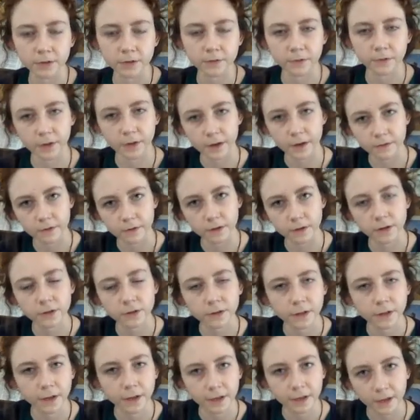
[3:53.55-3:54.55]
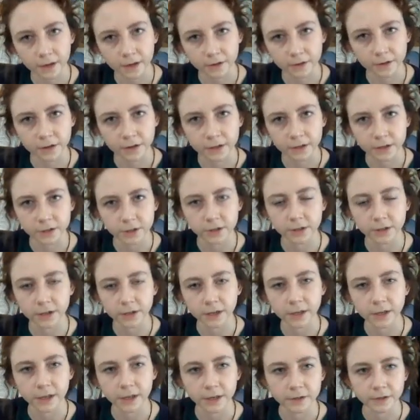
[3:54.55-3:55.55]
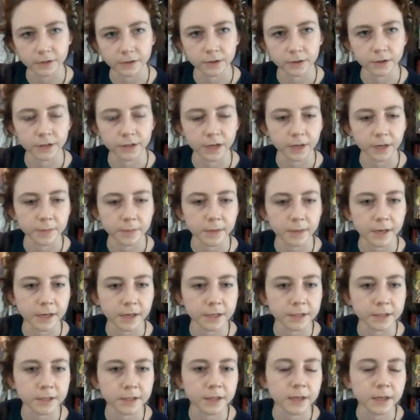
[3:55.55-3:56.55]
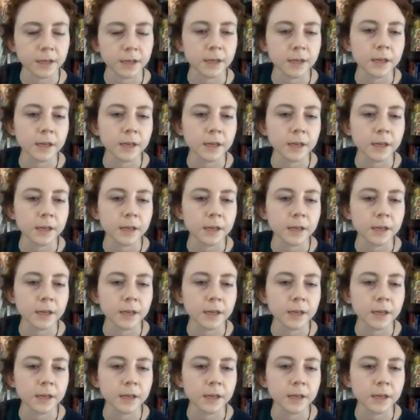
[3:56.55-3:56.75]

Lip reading: or if you have an underlying health condition like cancer or diabetes.